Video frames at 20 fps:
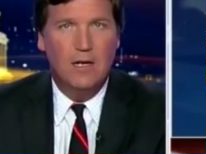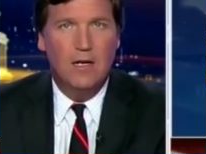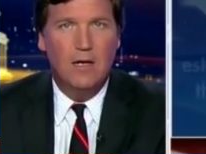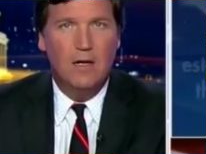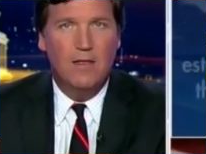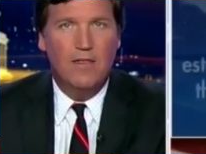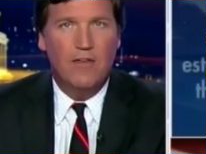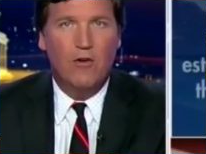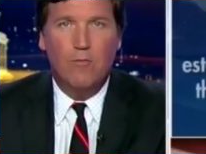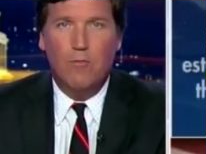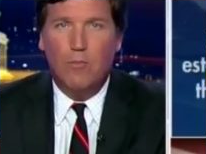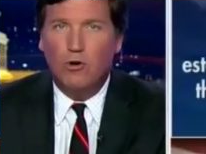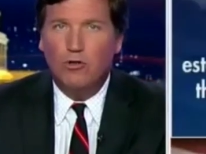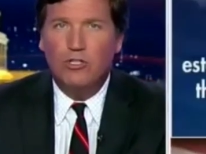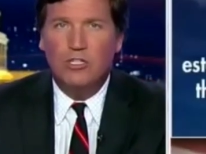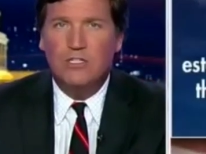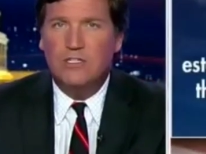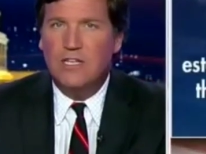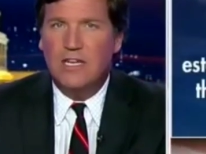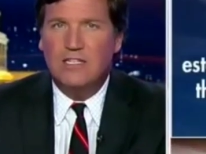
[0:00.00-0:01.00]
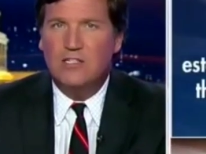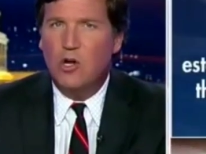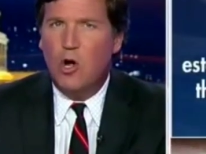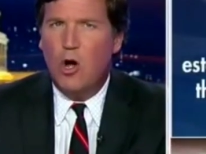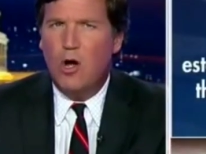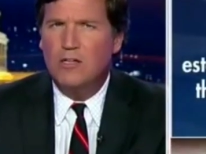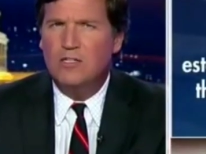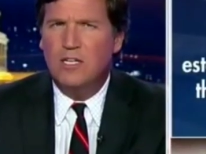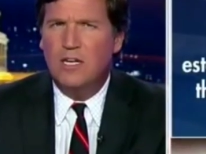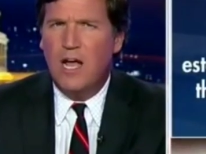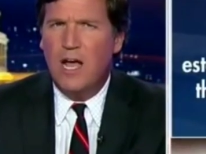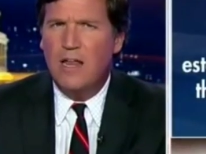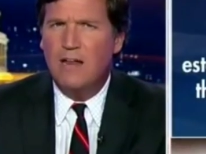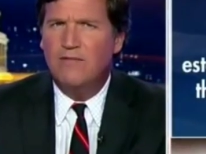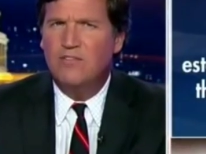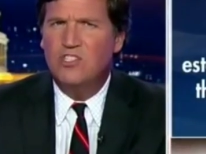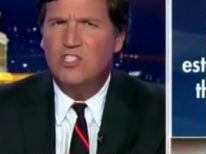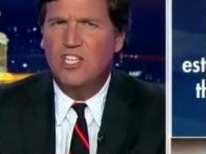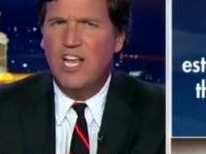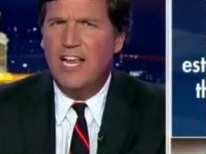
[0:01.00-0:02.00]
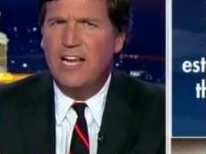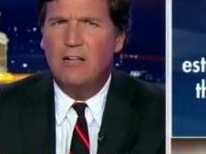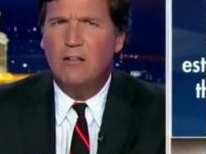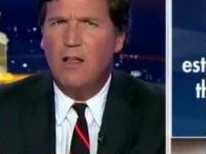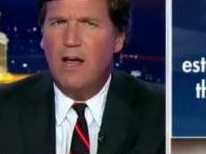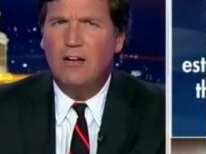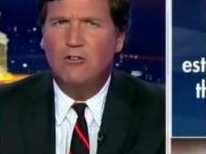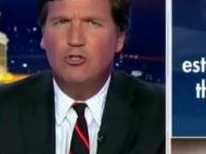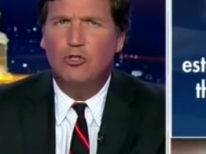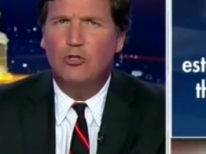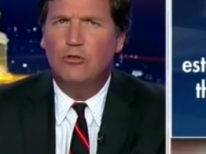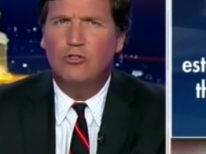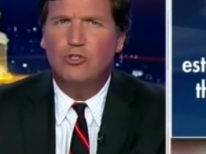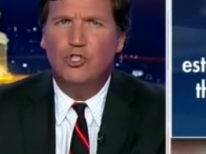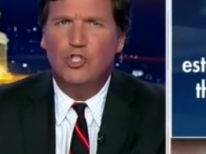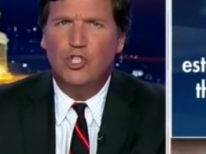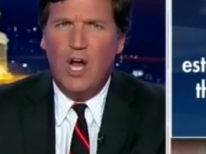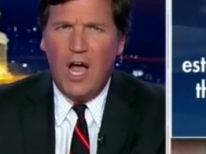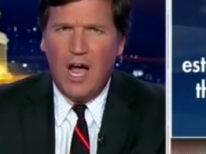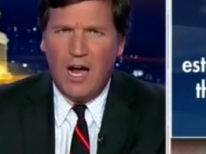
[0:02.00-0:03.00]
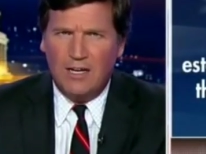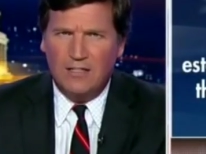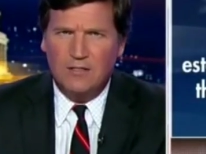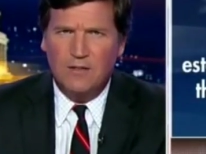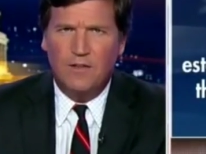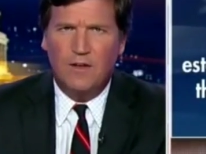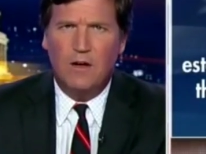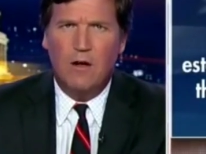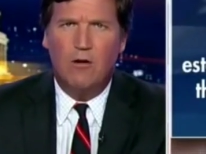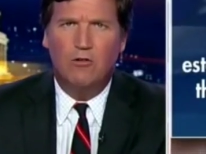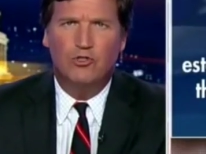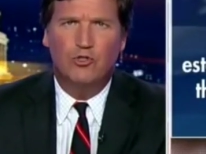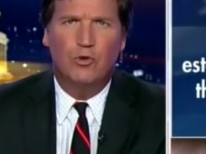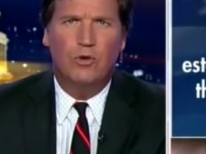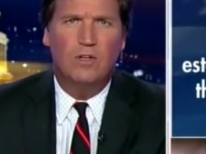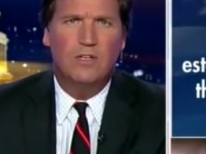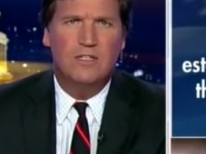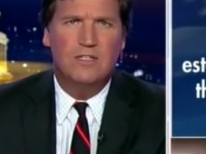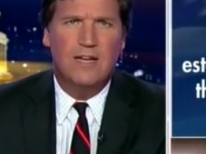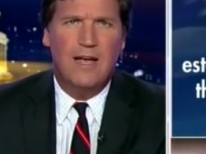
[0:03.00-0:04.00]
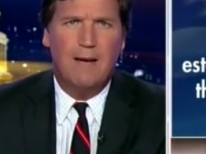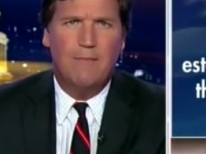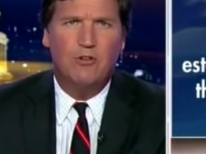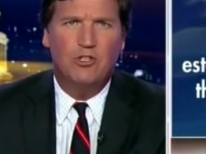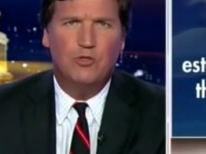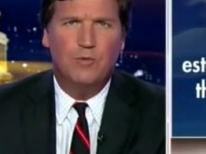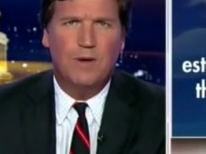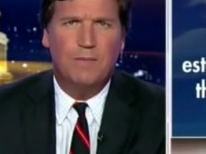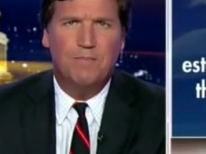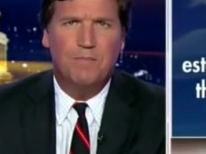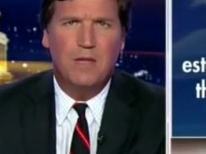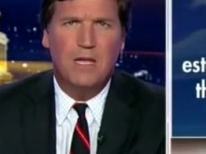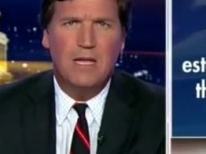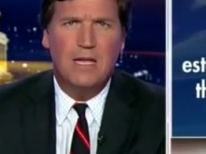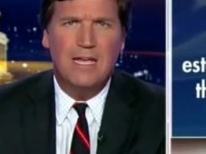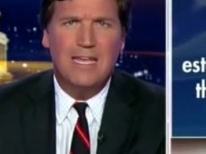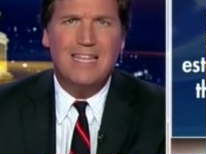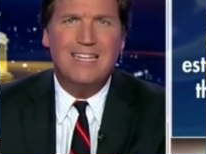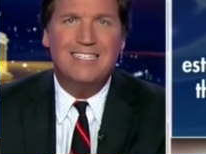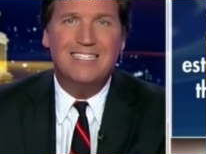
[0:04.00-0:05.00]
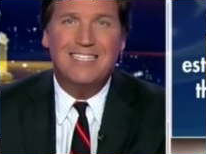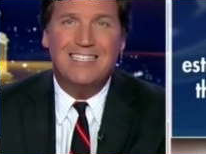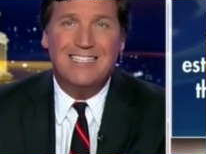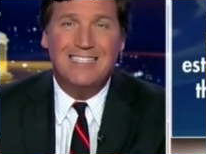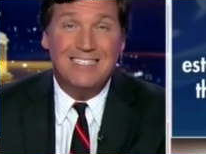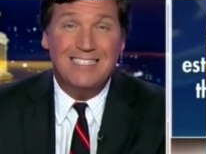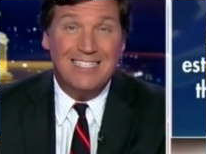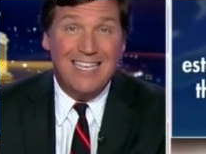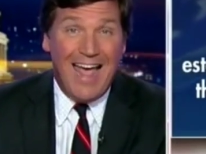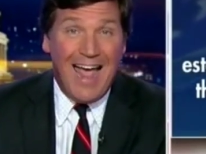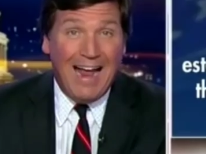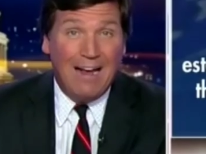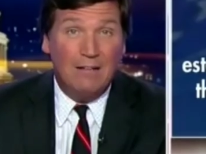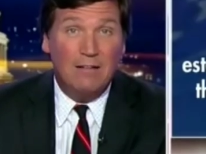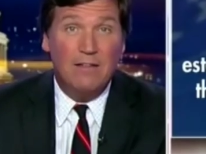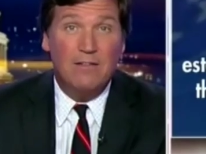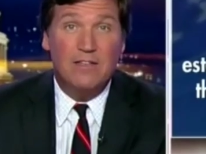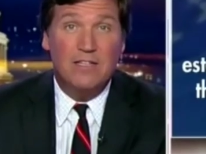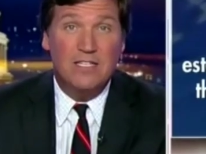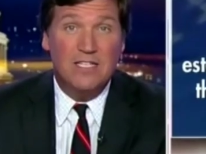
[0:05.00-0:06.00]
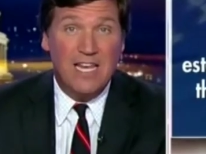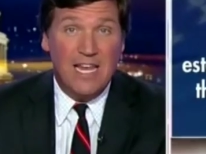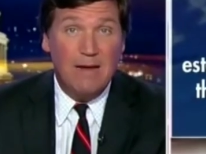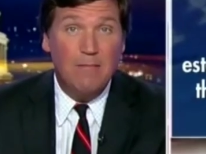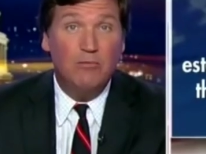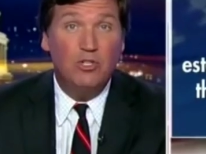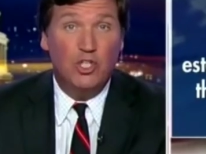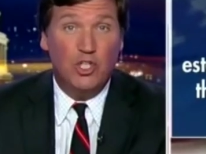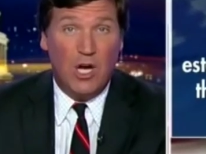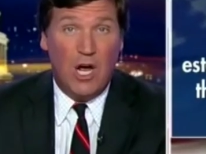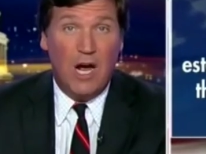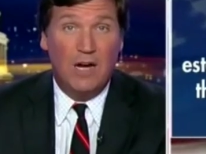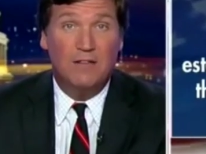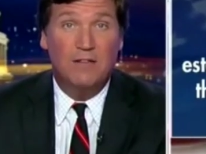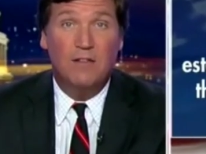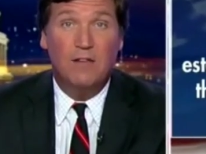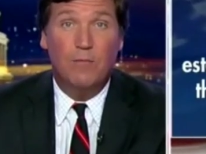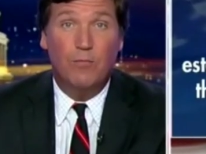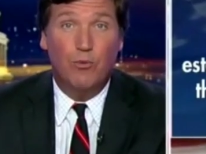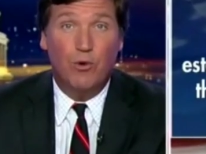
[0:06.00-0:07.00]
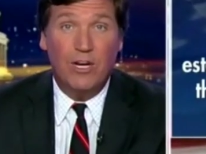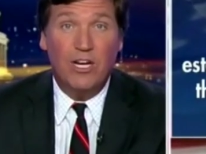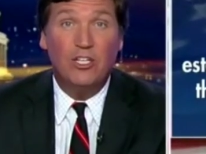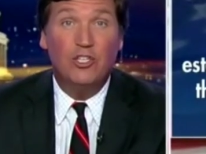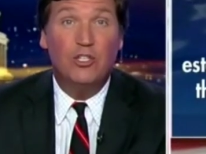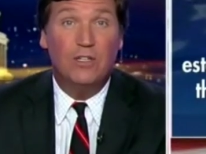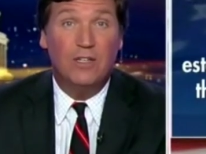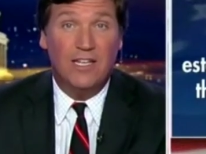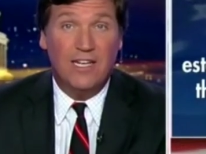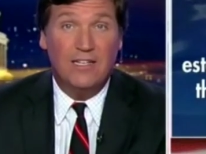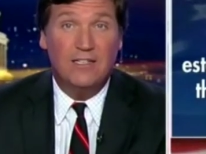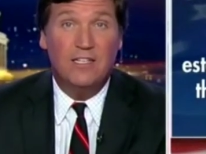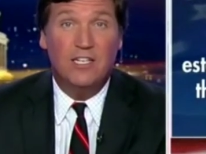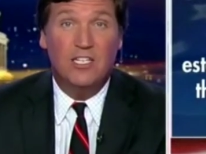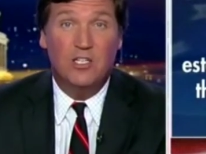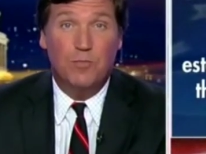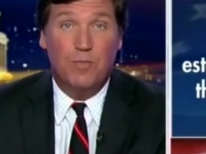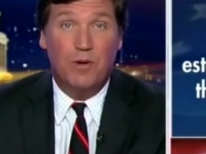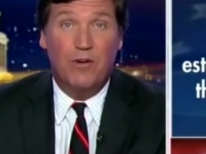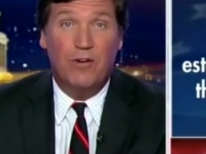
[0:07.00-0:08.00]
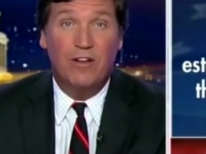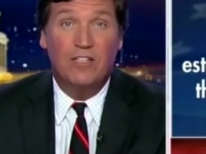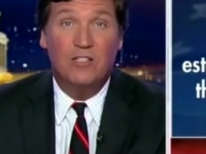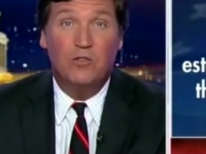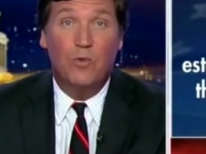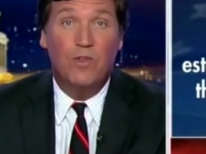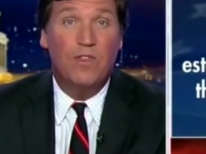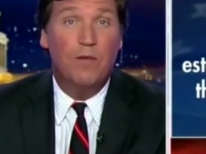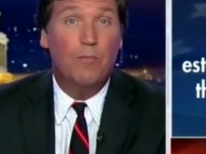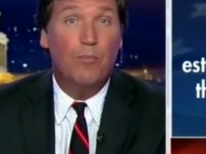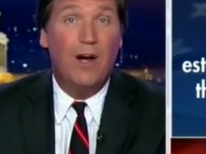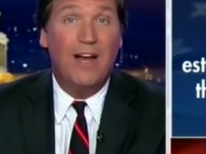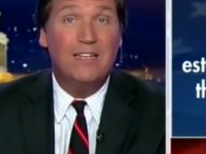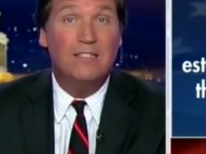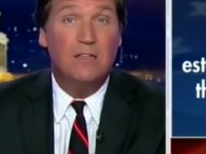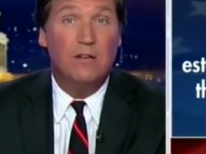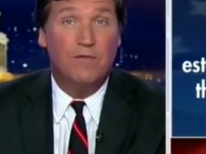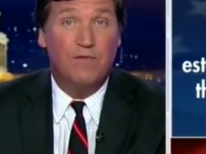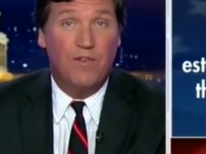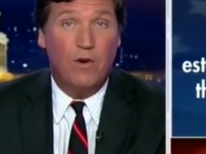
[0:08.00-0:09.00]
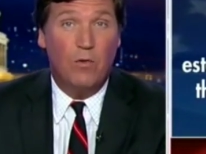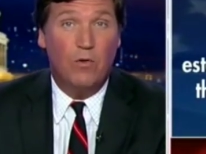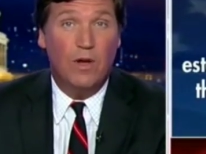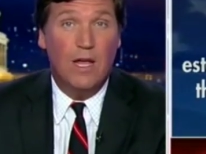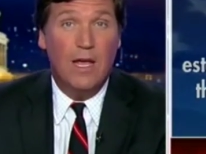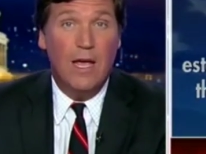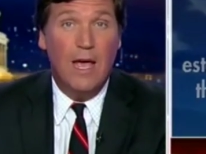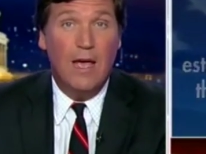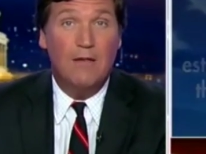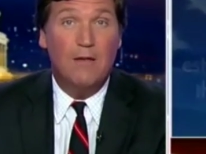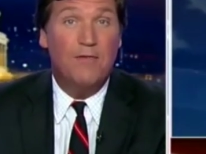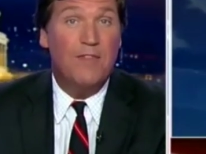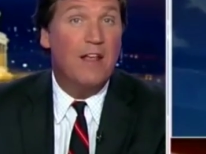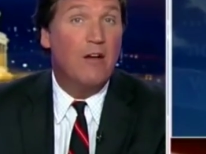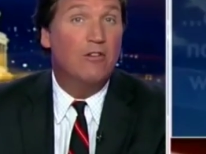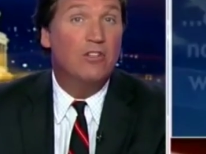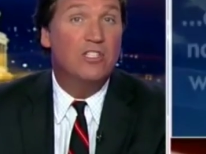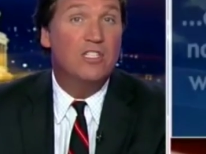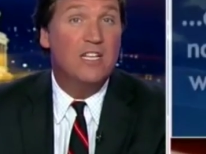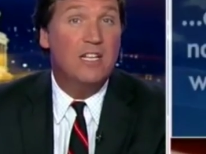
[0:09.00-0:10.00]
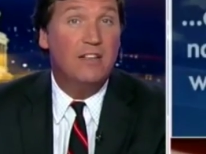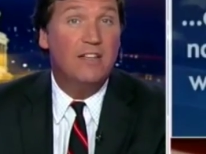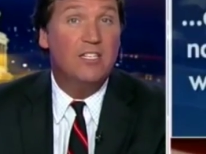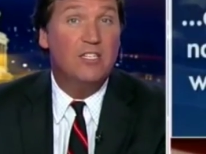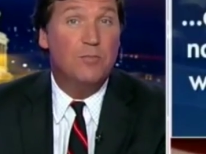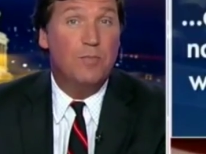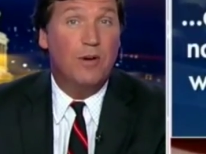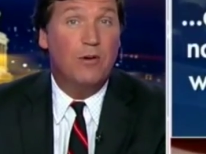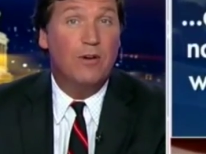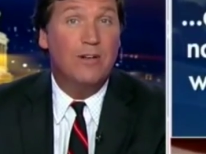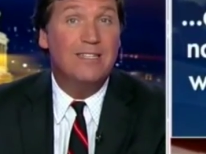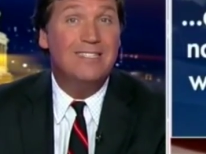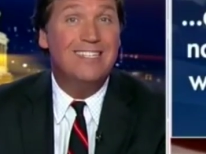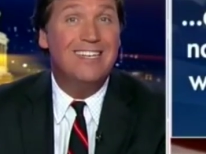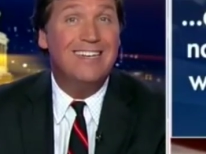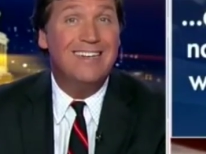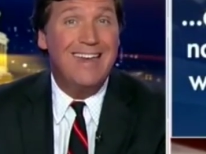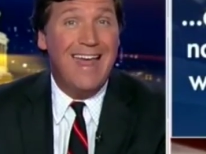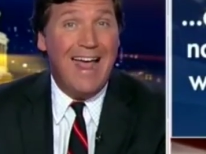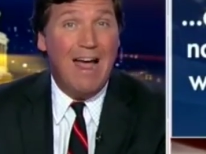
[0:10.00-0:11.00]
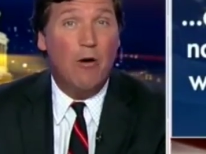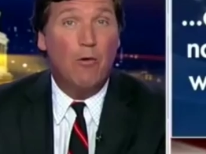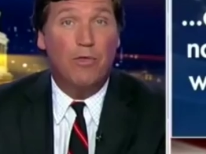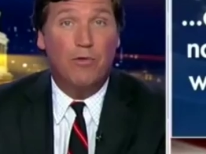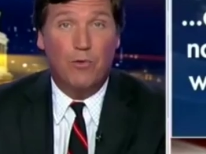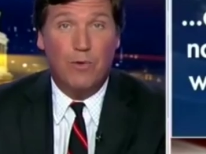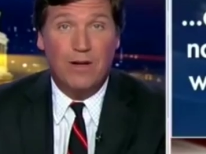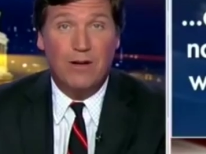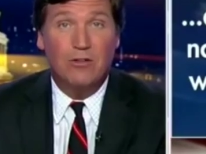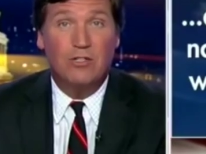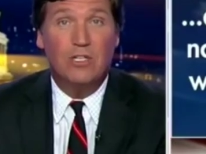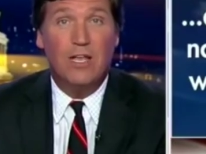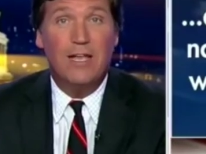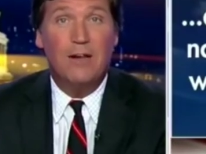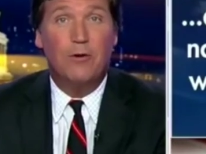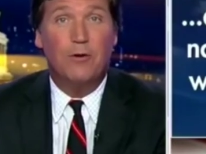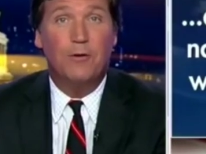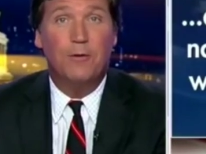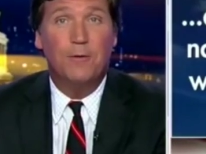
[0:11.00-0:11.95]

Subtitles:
Their emergence has caused a kind of psychological shock to the cultural establishment. It is exactly the same shock that the British elites experienced with the Brexit vote, and that they are still experiencing now, 3 years later.